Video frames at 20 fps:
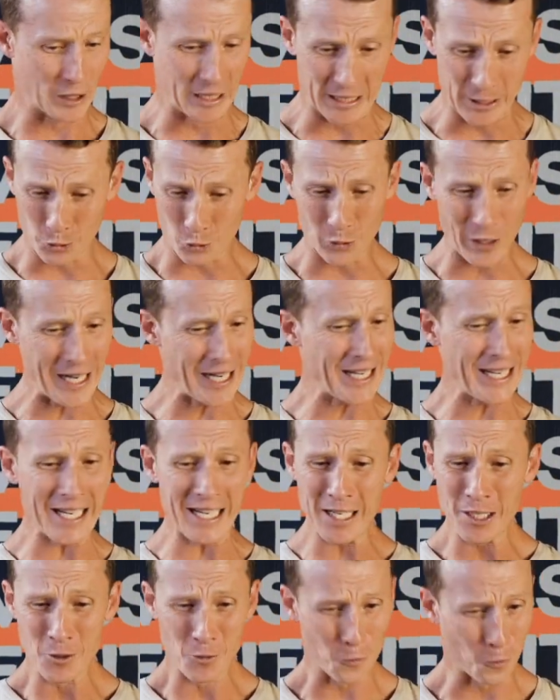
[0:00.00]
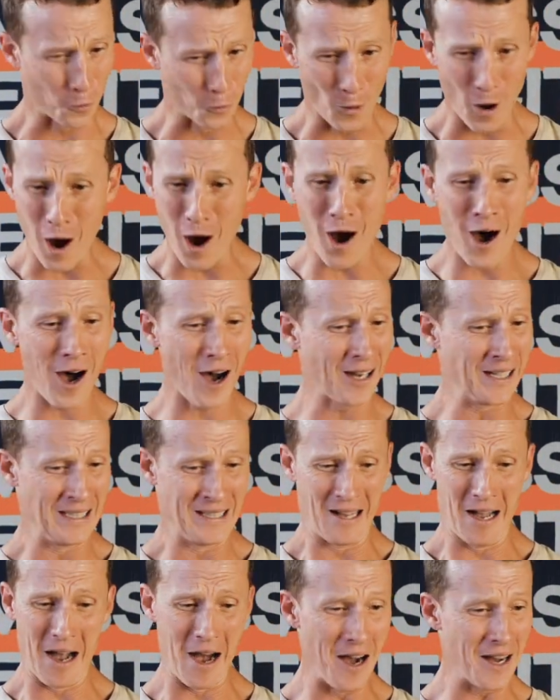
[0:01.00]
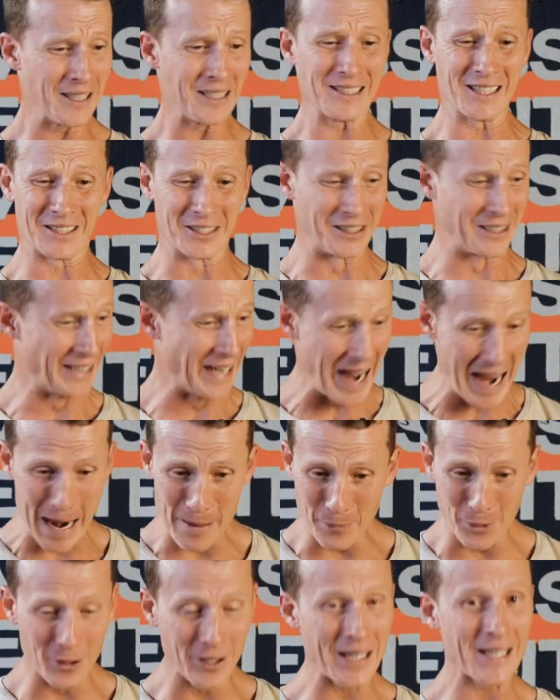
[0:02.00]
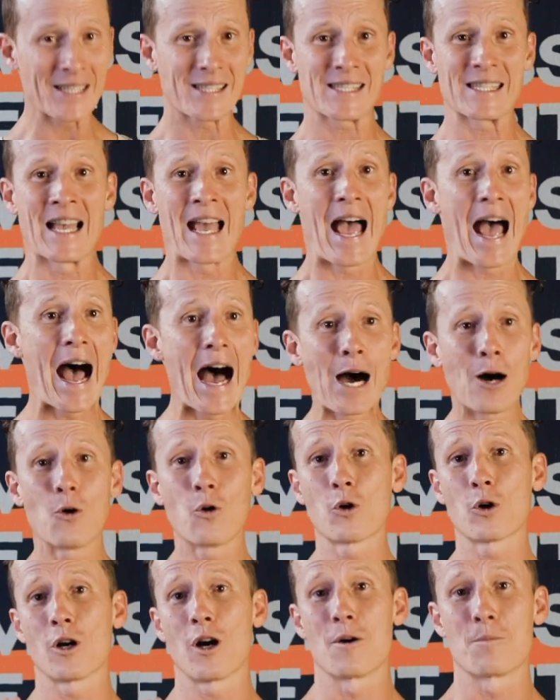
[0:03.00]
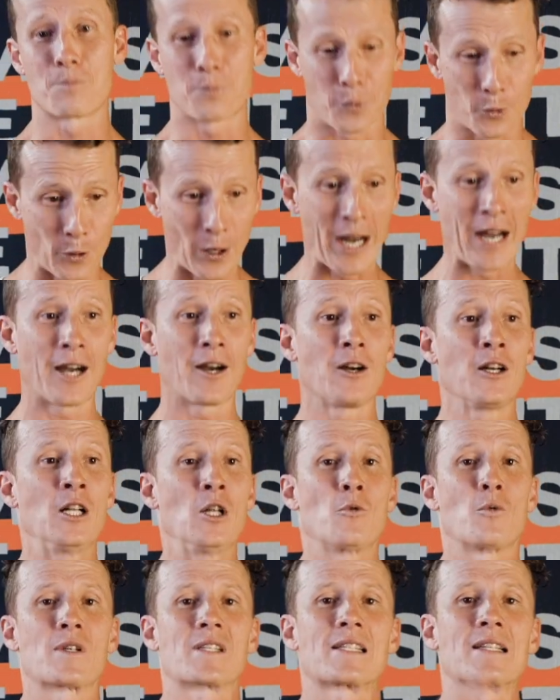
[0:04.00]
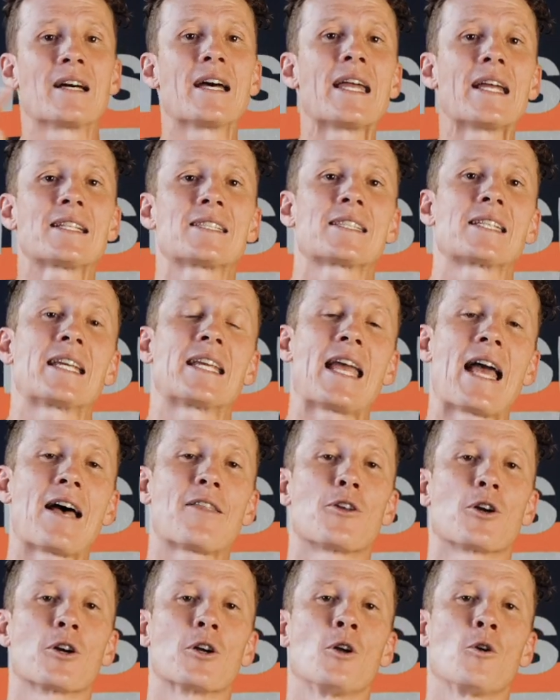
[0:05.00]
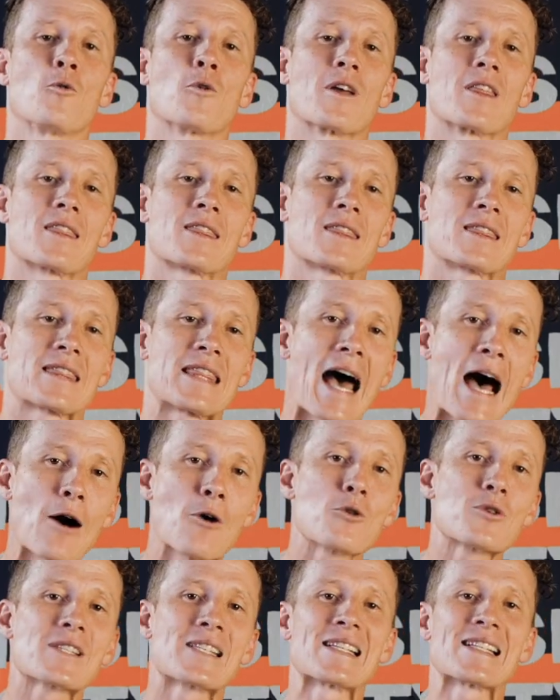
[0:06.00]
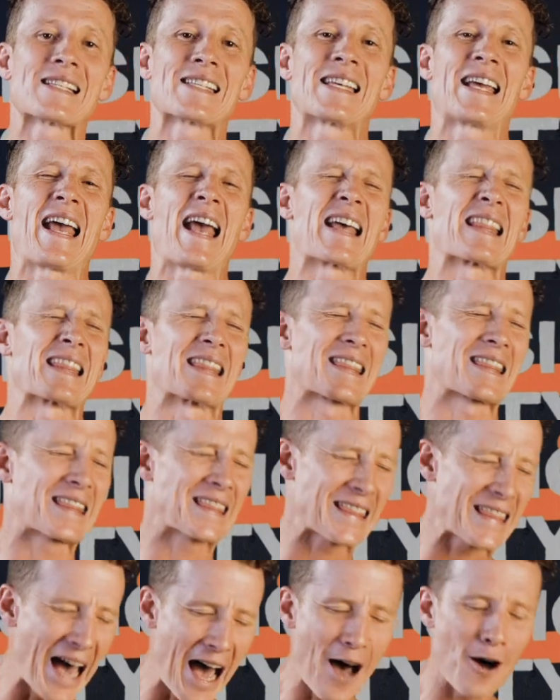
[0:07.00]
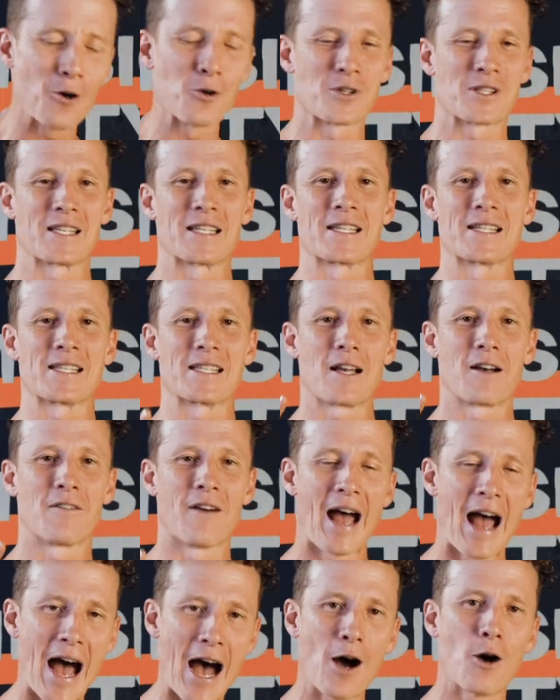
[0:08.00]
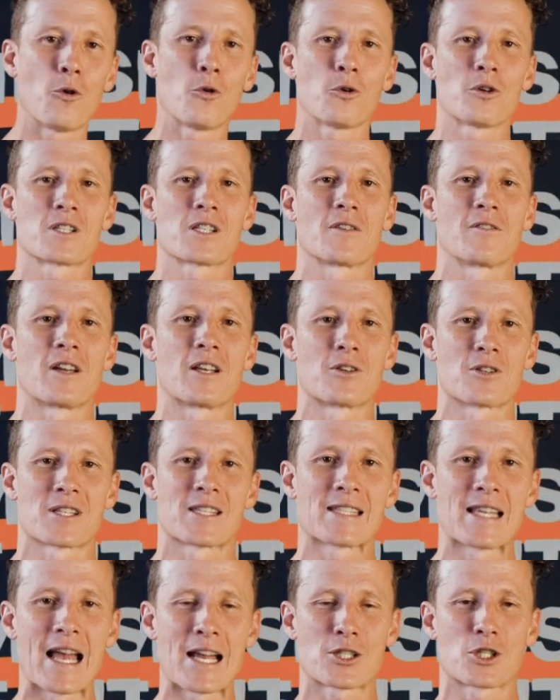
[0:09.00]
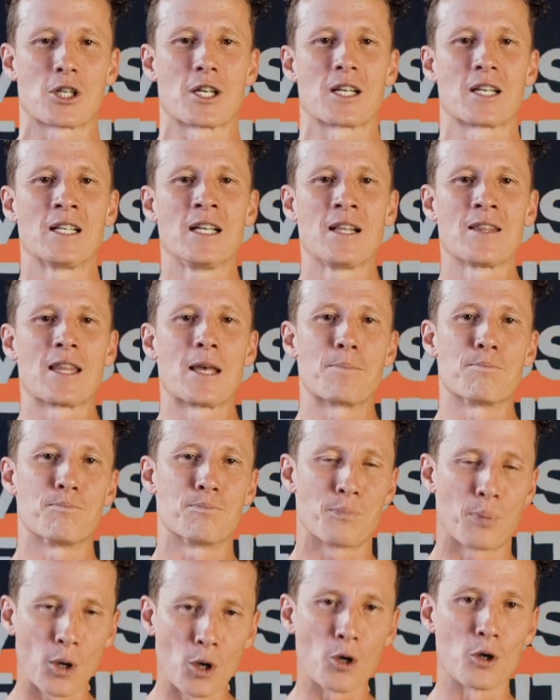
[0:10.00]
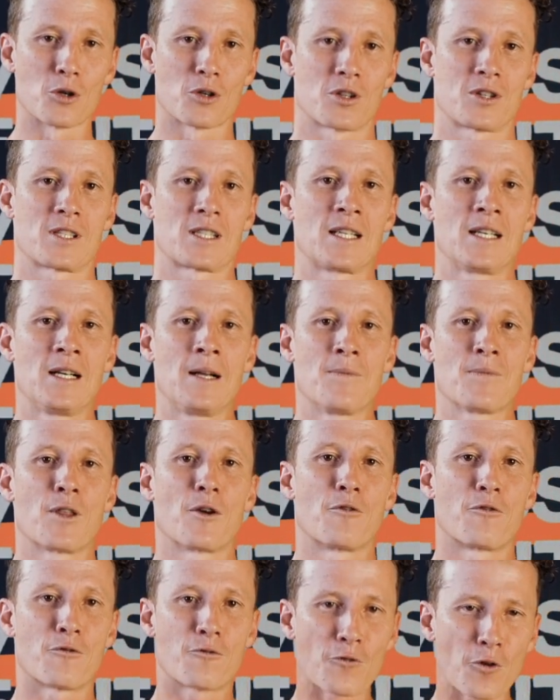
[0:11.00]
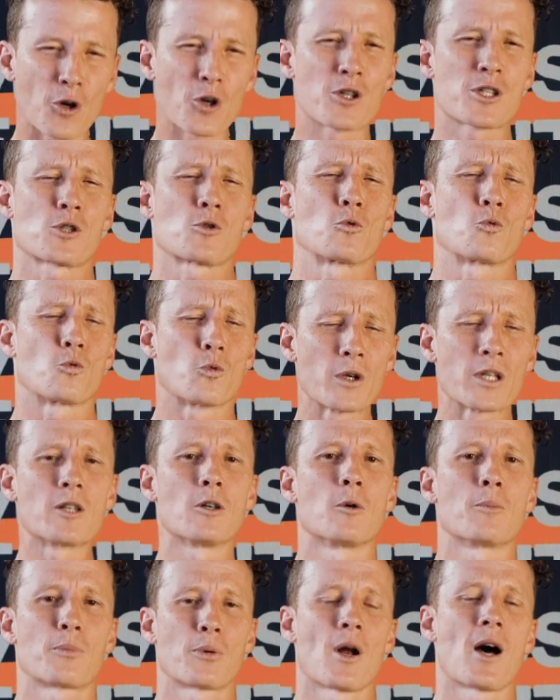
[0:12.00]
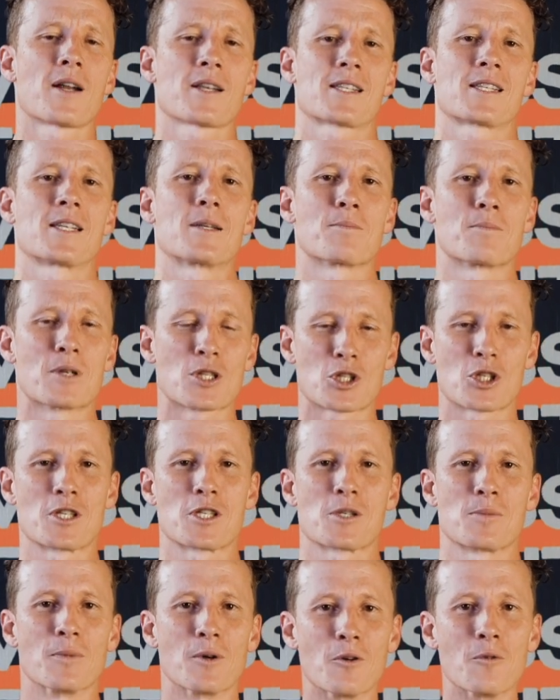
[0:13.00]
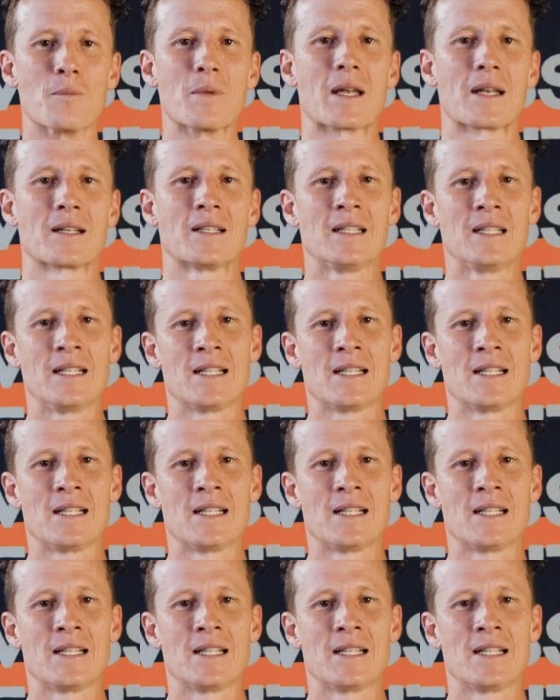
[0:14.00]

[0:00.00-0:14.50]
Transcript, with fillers: gritty, raw, unglamorous hour of prayer was linked together with thousands and thousands of hours of intercession that birthed the first real Protestant missions movement.